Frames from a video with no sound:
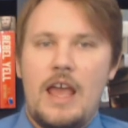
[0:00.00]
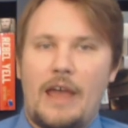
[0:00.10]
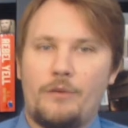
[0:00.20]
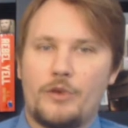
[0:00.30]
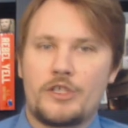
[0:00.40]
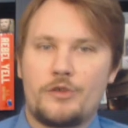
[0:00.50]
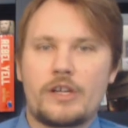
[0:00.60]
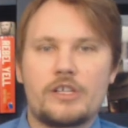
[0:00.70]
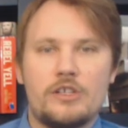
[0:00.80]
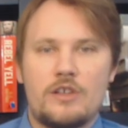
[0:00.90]
and
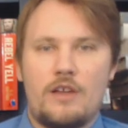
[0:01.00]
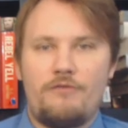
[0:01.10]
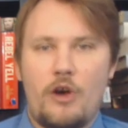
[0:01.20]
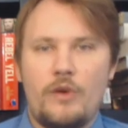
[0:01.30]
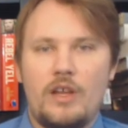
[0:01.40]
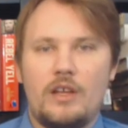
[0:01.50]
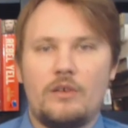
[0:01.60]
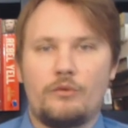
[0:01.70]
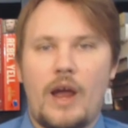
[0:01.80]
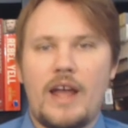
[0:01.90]
restrictions on
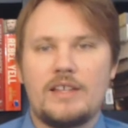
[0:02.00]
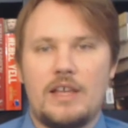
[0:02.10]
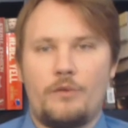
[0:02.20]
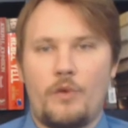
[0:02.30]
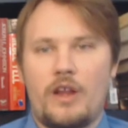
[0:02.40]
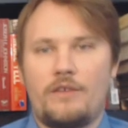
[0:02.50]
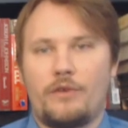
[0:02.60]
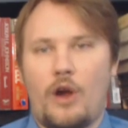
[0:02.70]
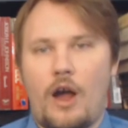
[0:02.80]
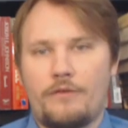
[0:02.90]
voting rights and running
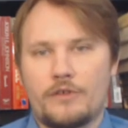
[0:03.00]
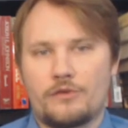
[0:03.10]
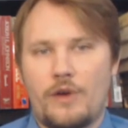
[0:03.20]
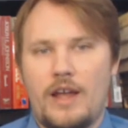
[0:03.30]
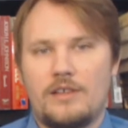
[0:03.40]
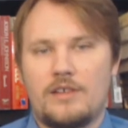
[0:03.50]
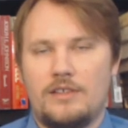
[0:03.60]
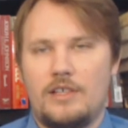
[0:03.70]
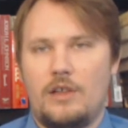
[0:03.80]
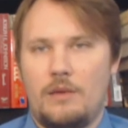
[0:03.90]
for office rights
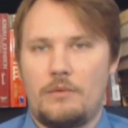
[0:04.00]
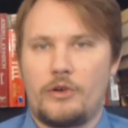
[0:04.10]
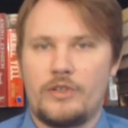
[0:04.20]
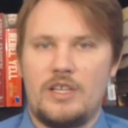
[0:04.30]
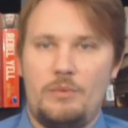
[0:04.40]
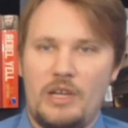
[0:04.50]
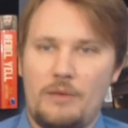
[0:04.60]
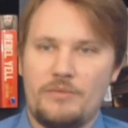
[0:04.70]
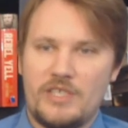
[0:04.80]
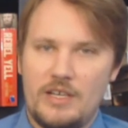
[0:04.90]
until immigrants had
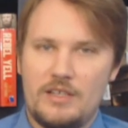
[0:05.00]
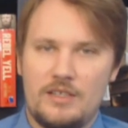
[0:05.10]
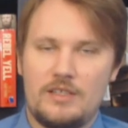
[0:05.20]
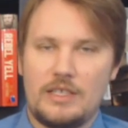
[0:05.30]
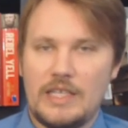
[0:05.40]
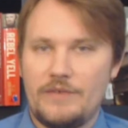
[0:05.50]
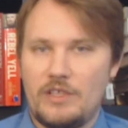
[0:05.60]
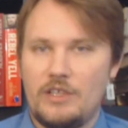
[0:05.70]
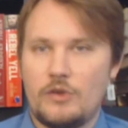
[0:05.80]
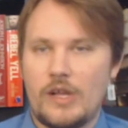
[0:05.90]
become citizens and
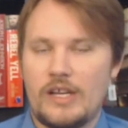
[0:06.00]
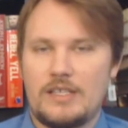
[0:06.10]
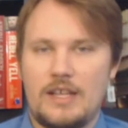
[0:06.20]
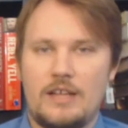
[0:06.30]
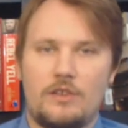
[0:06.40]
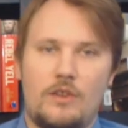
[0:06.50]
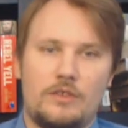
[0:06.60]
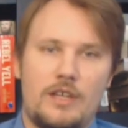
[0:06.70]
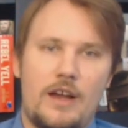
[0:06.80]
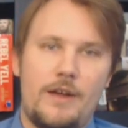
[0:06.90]
lived in the United States a
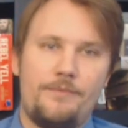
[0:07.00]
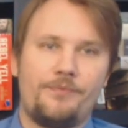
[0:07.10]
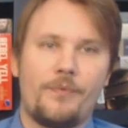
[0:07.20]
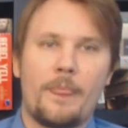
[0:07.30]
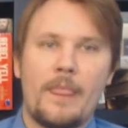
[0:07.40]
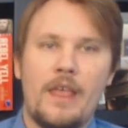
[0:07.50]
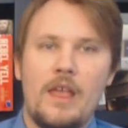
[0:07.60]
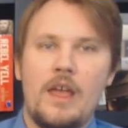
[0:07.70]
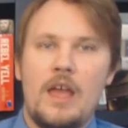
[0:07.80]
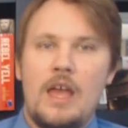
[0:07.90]
long time.
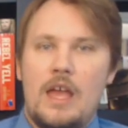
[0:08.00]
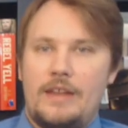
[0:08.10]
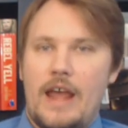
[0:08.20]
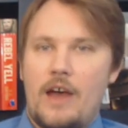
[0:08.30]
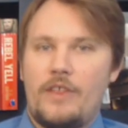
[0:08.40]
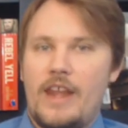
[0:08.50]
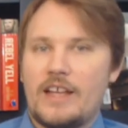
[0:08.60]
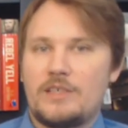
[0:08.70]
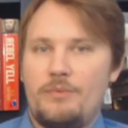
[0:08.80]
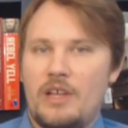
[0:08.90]
Now, the
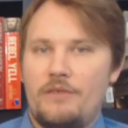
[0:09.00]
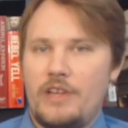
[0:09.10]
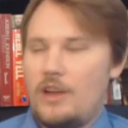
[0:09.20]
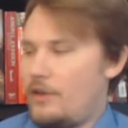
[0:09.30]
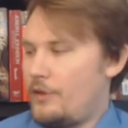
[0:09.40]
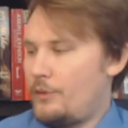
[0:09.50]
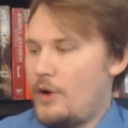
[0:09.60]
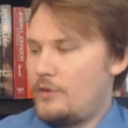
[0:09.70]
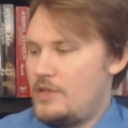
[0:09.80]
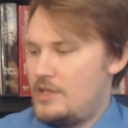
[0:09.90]
next big event on the
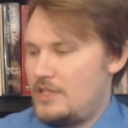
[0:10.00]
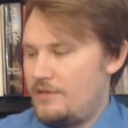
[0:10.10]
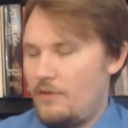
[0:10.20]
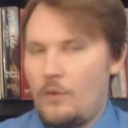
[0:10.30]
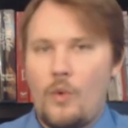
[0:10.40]
road to the Civil